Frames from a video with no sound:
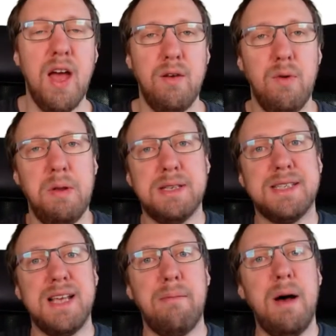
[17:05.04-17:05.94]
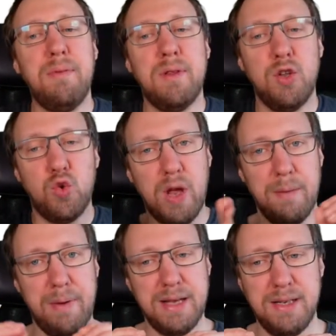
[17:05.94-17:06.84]
When we sum up the two
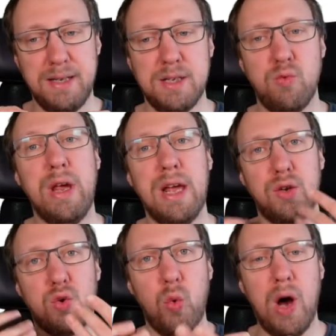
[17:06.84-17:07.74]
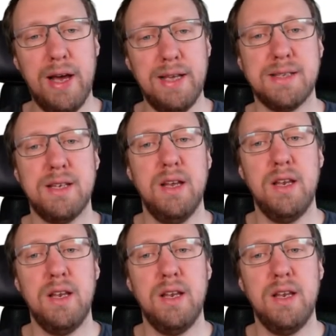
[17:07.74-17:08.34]
capacities, we get twice